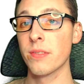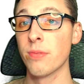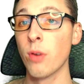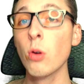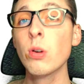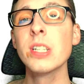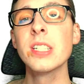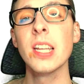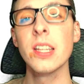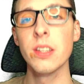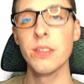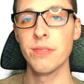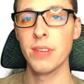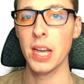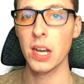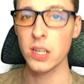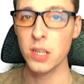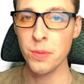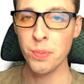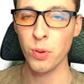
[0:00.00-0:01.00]
Focus on the
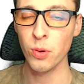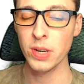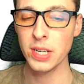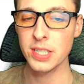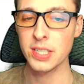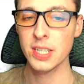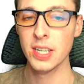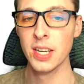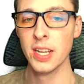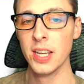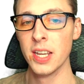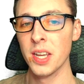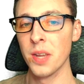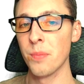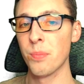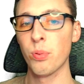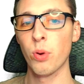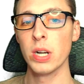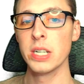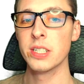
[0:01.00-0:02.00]
value points,
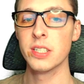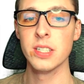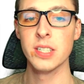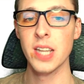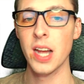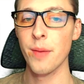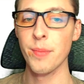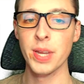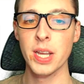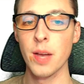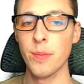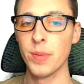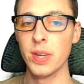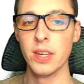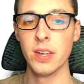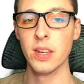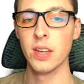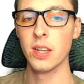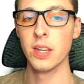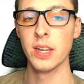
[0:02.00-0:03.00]
and price does not become
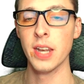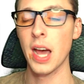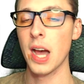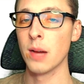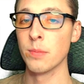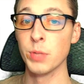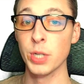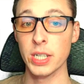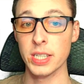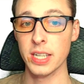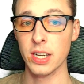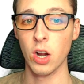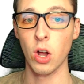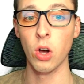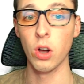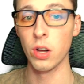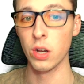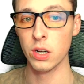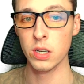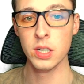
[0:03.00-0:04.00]
an object at
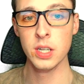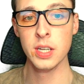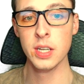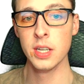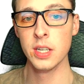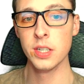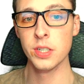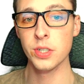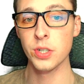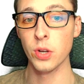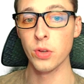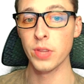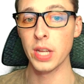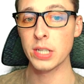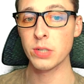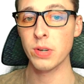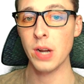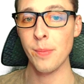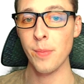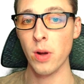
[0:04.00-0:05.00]
all. So
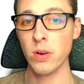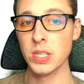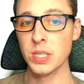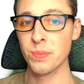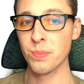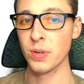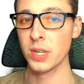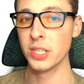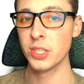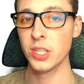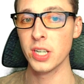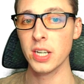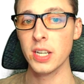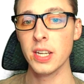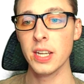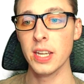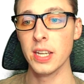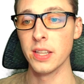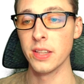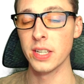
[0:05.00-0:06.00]
that's what I'm always
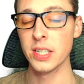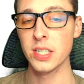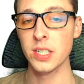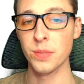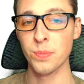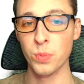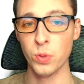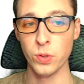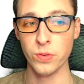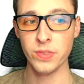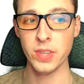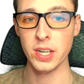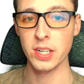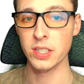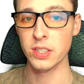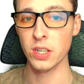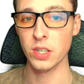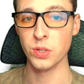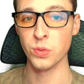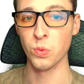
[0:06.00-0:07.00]
preaching, and this is proof that
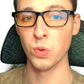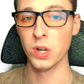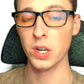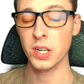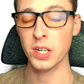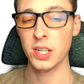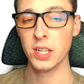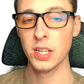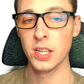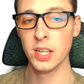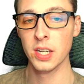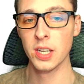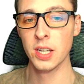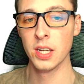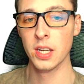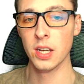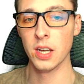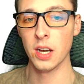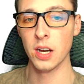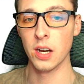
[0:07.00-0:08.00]
it does work.
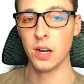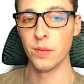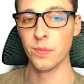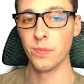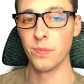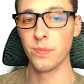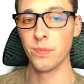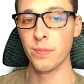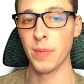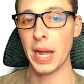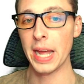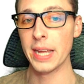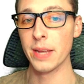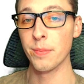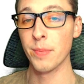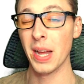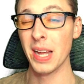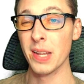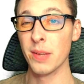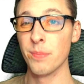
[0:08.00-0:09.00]

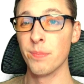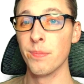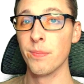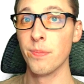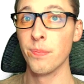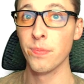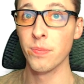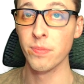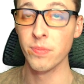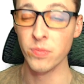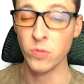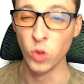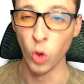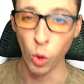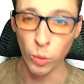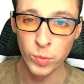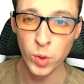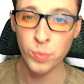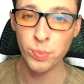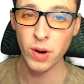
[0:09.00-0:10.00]
My
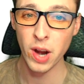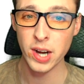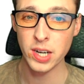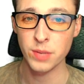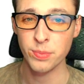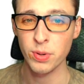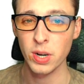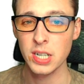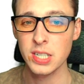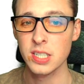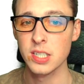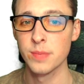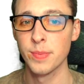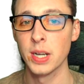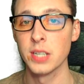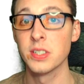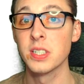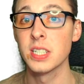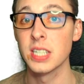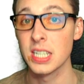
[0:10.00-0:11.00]
normal product price is
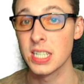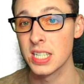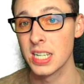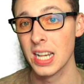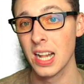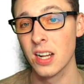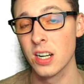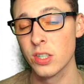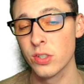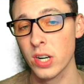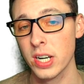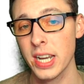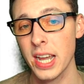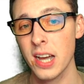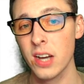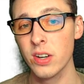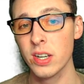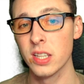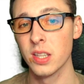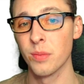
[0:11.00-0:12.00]
about $60 right
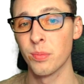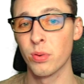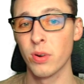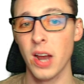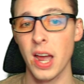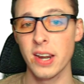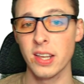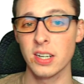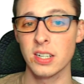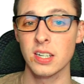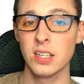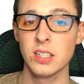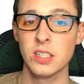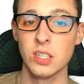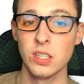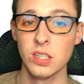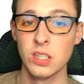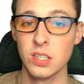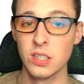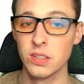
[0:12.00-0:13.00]
now, and the product
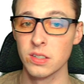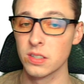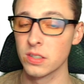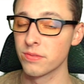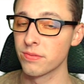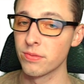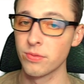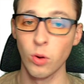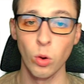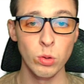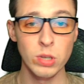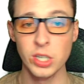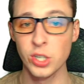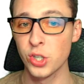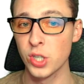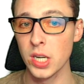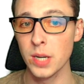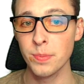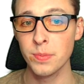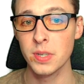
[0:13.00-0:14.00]
to fully
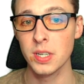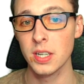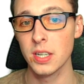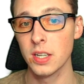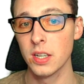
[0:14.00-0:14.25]
shipped